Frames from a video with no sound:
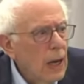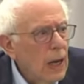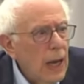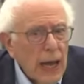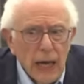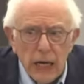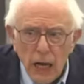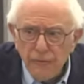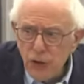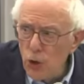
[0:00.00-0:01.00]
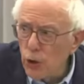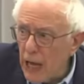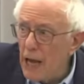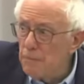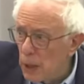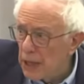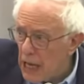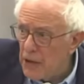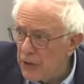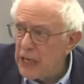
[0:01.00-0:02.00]
And if you can
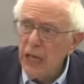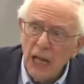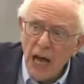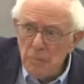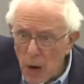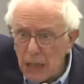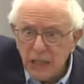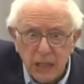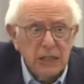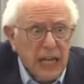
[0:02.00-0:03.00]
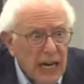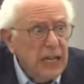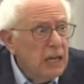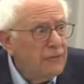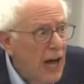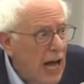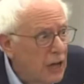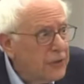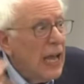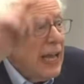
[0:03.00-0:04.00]
believe it, Elon Musk is getting
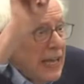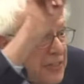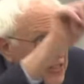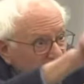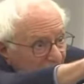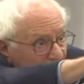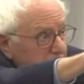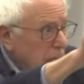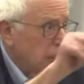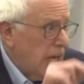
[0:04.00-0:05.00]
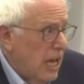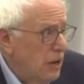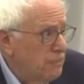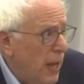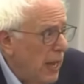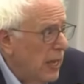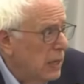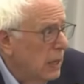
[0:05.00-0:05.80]
involved in that campaign